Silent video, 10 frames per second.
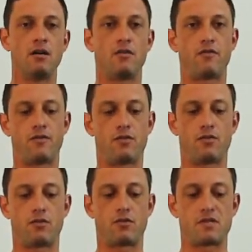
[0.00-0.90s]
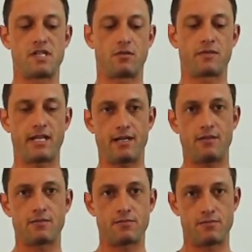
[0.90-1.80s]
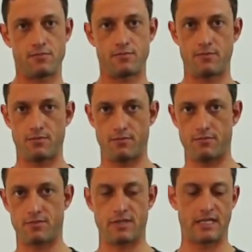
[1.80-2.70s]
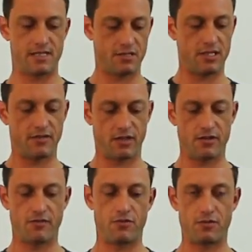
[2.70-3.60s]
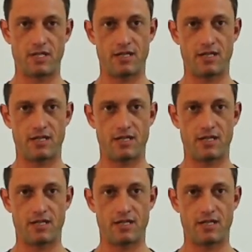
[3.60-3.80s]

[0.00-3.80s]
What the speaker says: for Sil Lim Tau. Essentially anything going forward,